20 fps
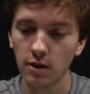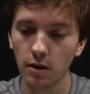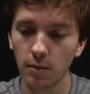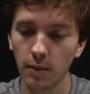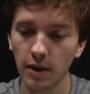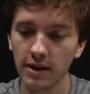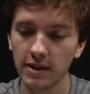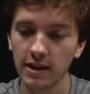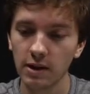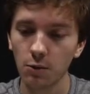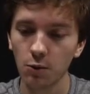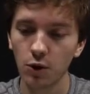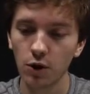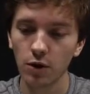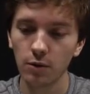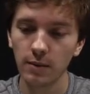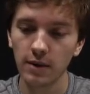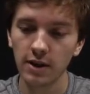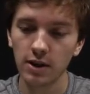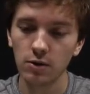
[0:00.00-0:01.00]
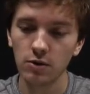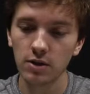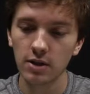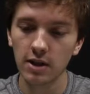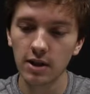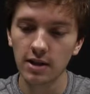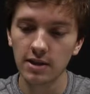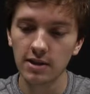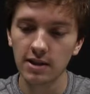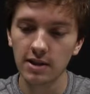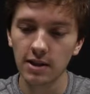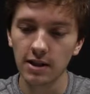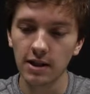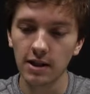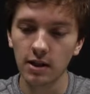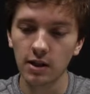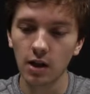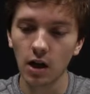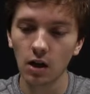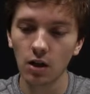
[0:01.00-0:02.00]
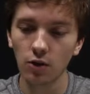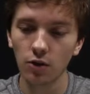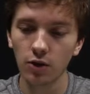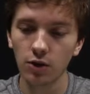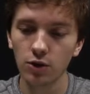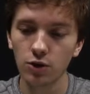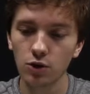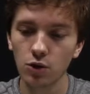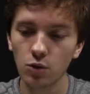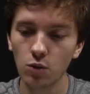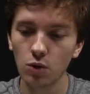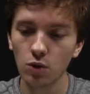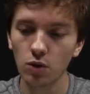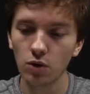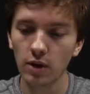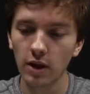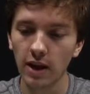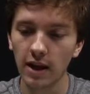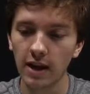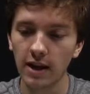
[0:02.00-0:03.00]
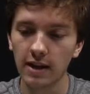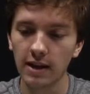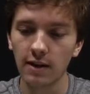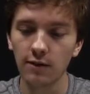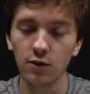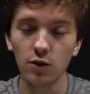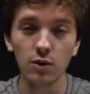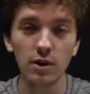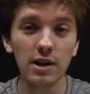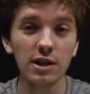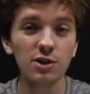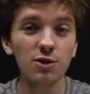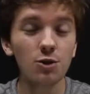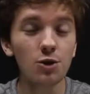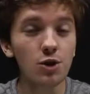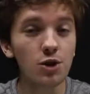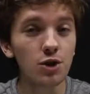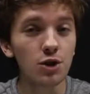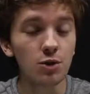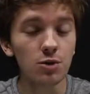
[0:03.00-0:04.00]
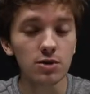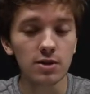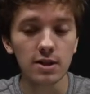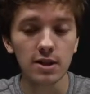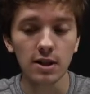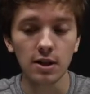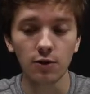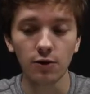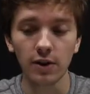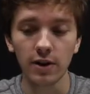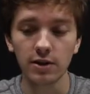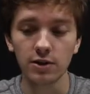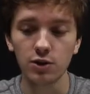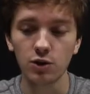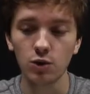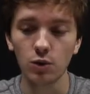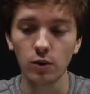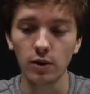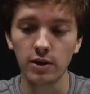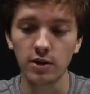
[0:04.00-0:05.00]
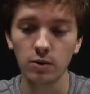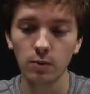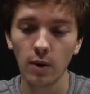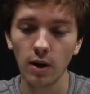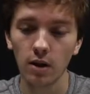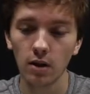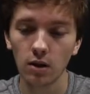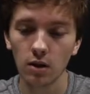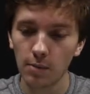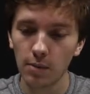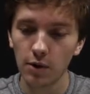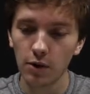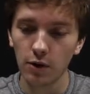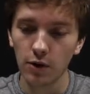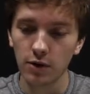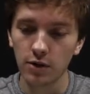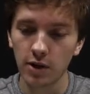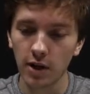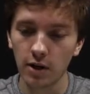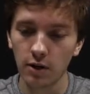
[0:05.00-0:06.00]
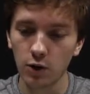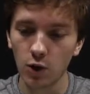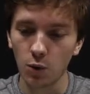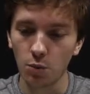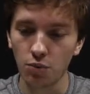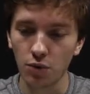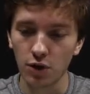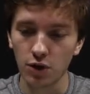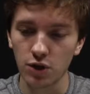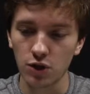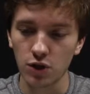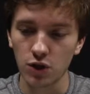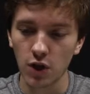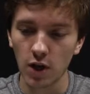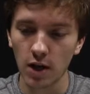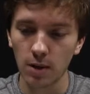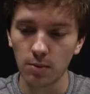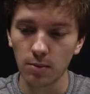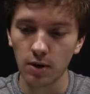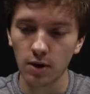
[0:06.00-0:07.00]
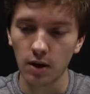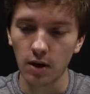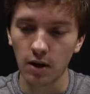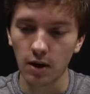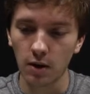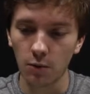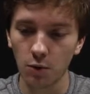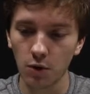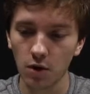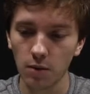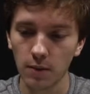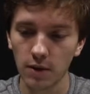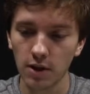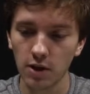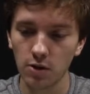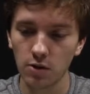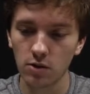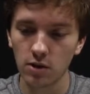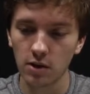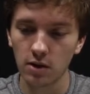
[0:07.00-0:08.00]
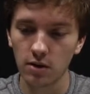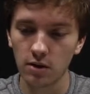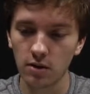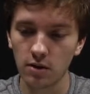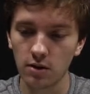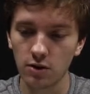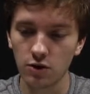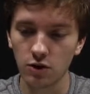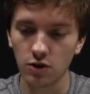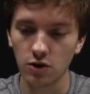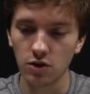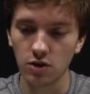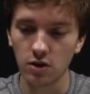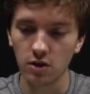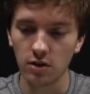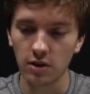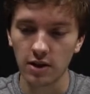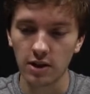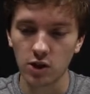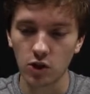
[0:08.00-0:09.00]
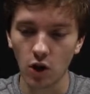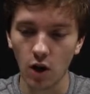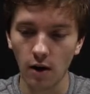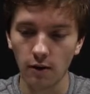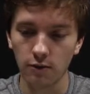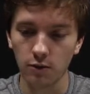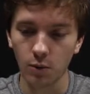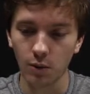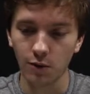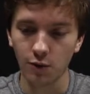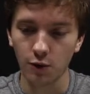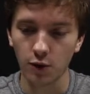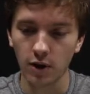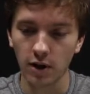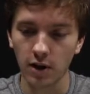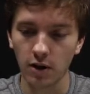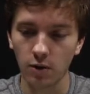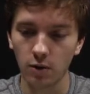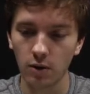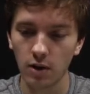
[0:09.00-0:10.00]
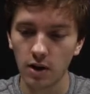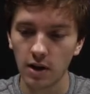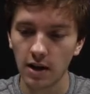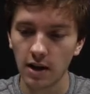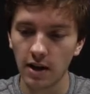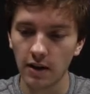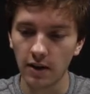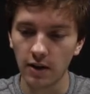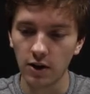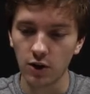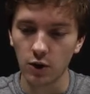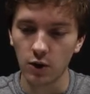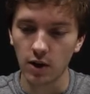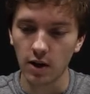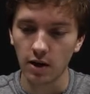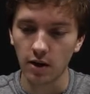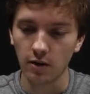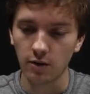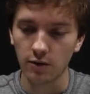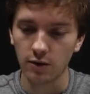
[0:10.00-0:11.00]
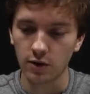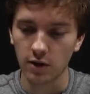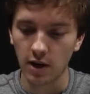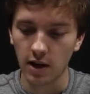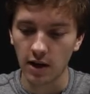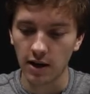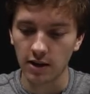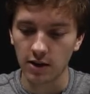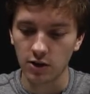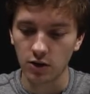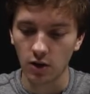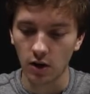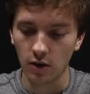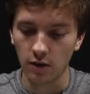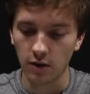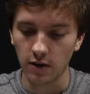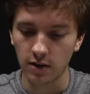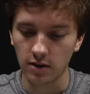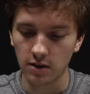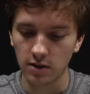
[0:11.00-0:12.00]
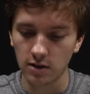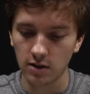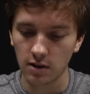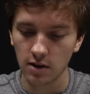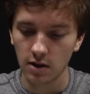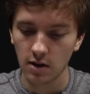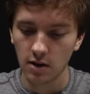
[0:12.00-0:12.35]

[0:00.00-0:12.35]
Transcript: The main thing we're going to be using is the coloring tool, and if you need to, you can use the erase tool as well. Up here is kind of your brush shape. Uh, we're going to be using just the soft one for now, and then you have size, softness.